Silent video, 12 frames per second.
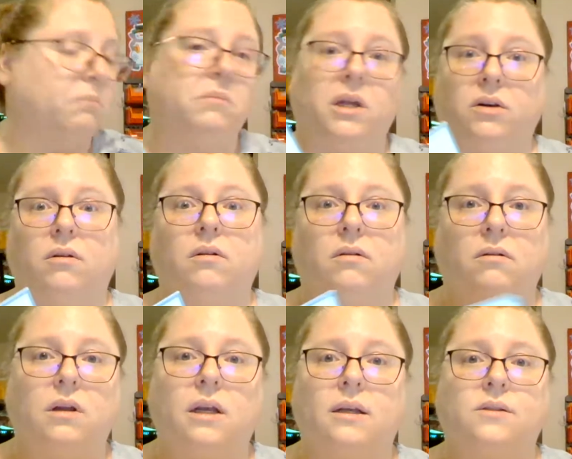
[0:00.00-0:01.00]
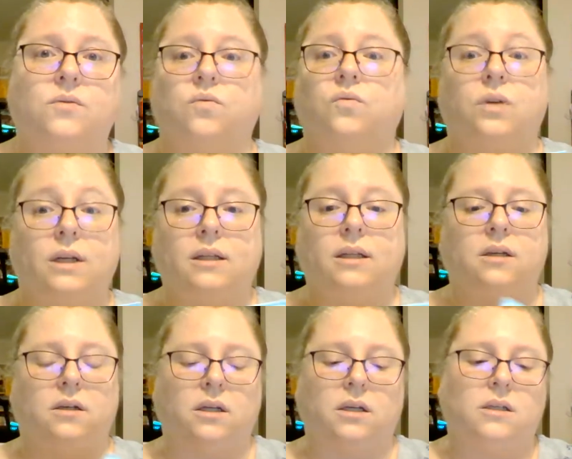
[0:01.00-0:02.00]
a mirror. It's really
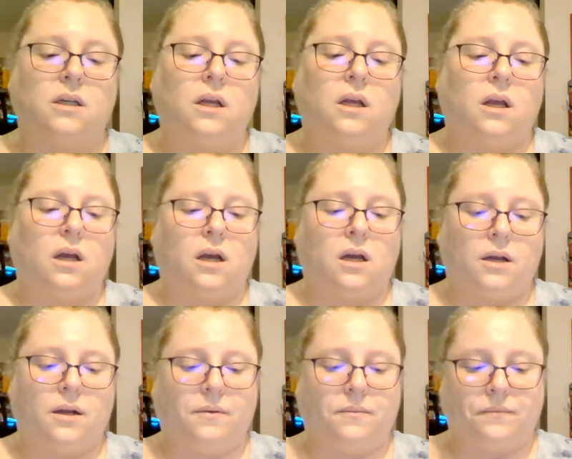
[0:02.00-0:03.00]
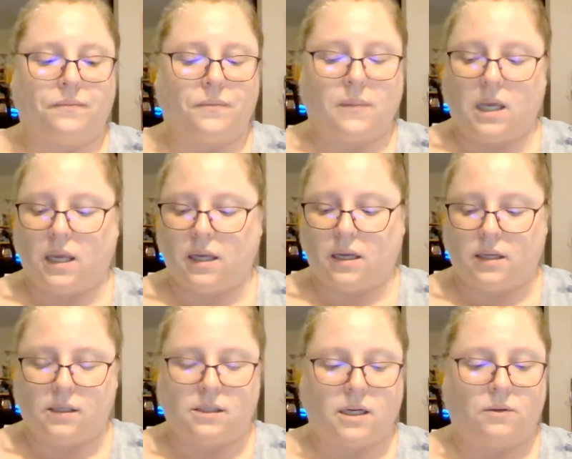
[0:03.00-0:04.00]
good,
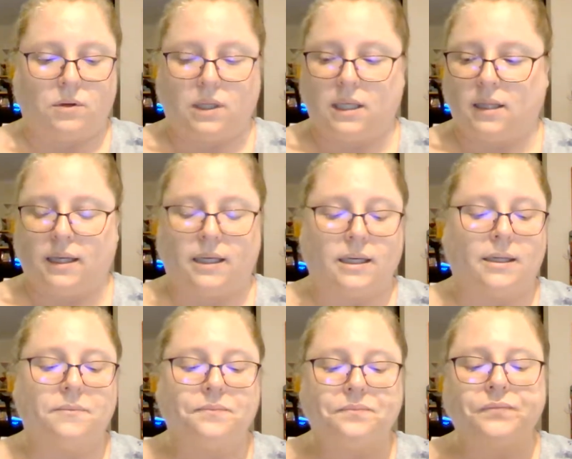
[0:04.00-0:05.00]
and I really like it.